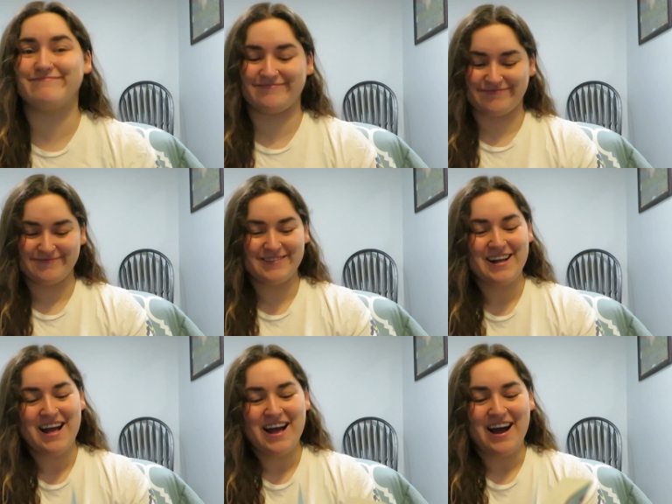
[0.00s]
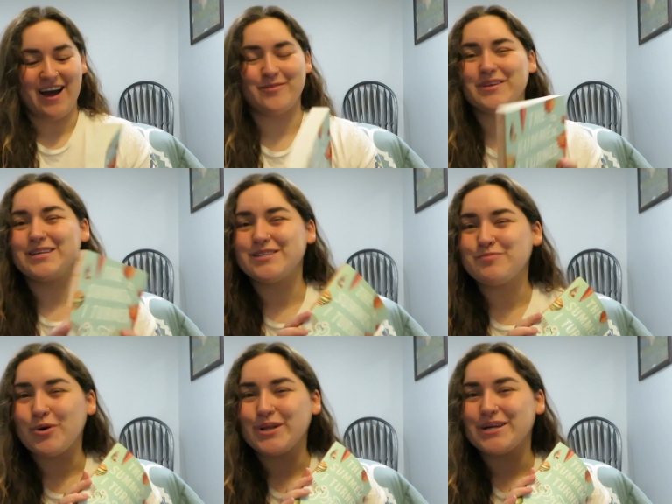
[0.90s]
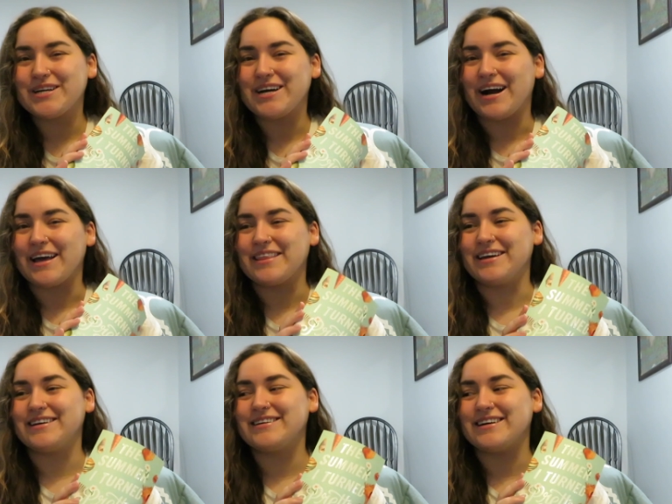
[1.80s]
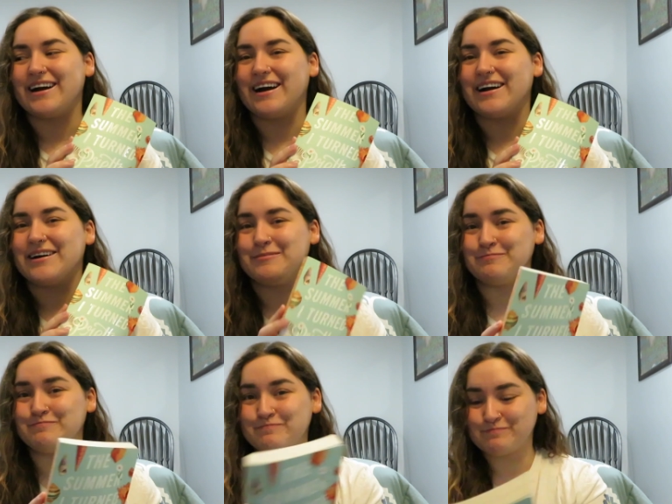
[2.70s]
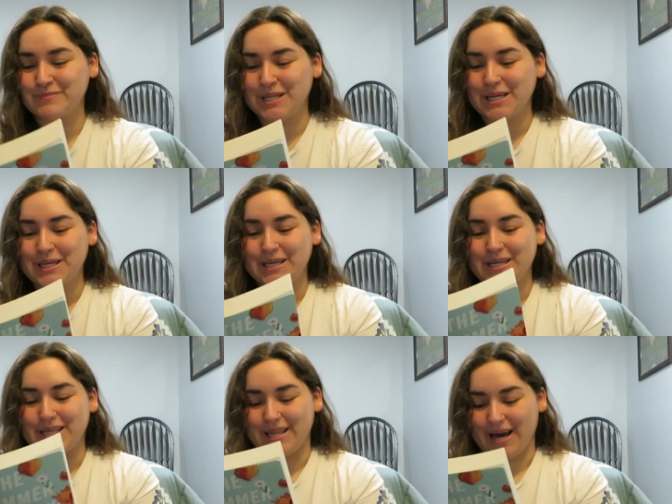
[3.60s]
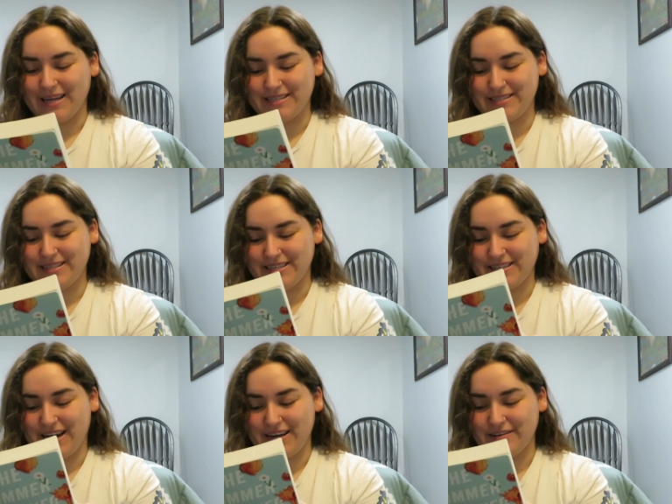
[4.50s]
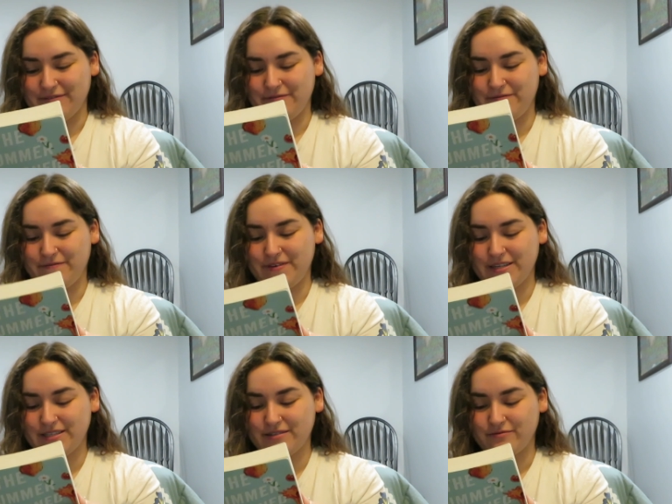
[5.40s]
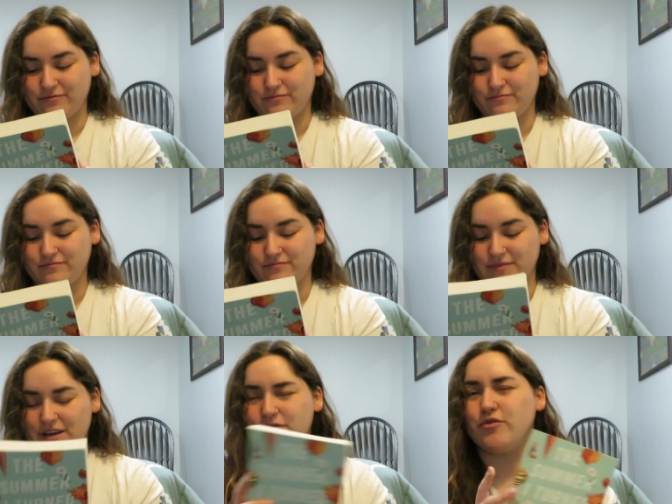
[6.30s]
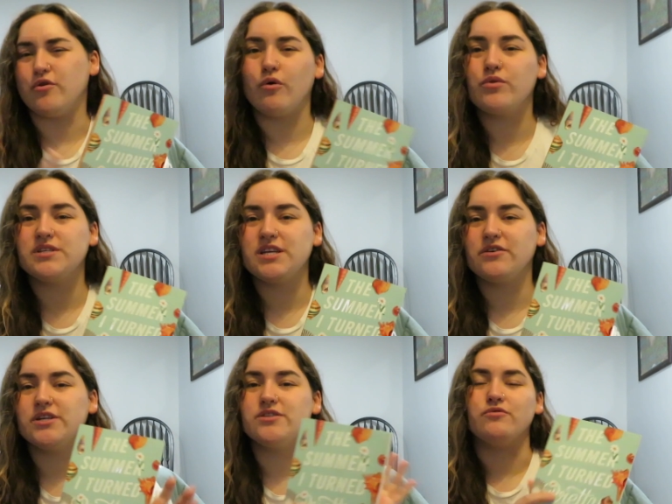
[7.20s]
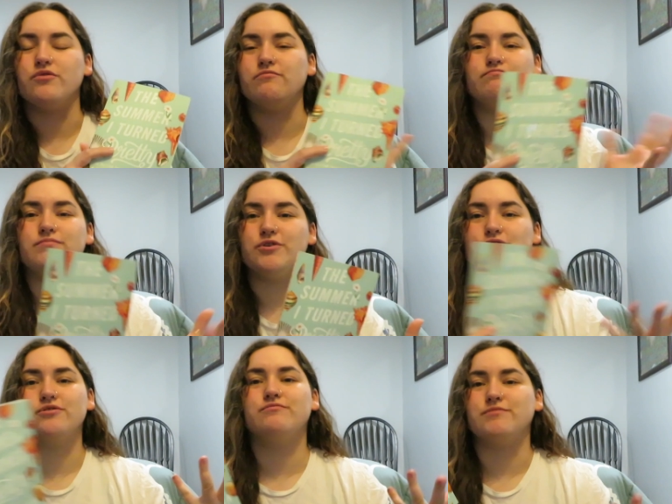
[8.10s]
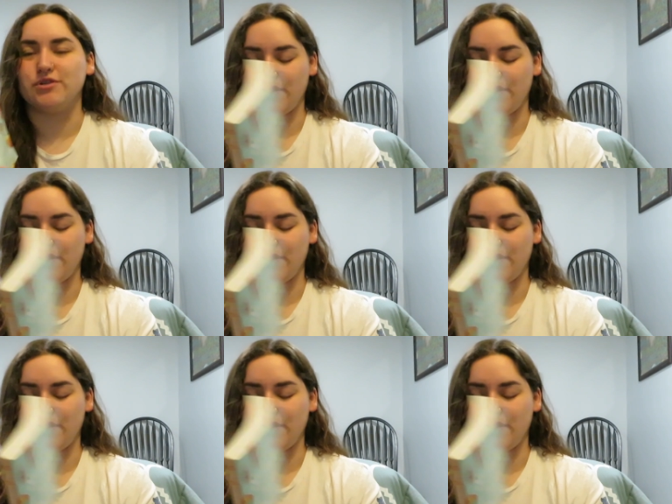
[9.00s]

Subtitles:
I don't think that's a spoiler. I think that is kind of, if you know the series, you just, you